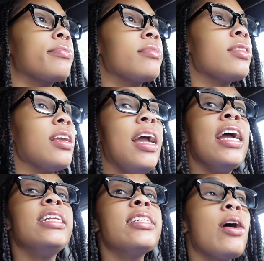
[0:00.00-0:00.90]
Turn
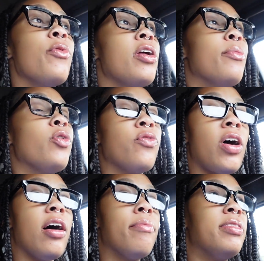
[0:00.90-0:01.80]
left on Did I want to move
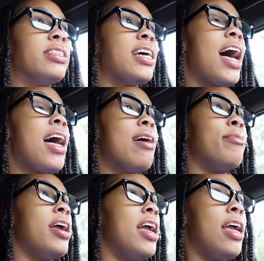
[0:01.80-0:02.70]
drive. up the
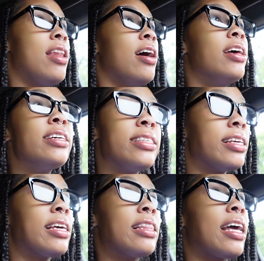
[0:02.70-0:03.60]
time? And
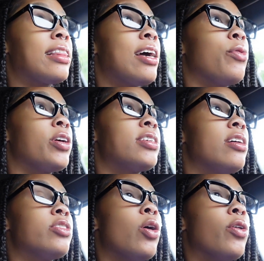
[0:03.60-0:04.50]
honestly, like that works
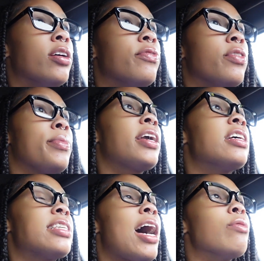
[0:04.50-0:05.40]
out so good for me
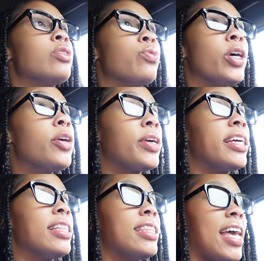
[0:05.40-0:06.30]
because I was
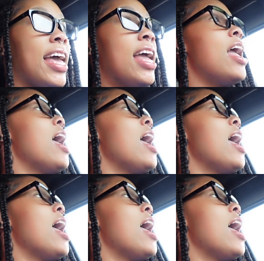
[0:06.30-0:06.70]
worried that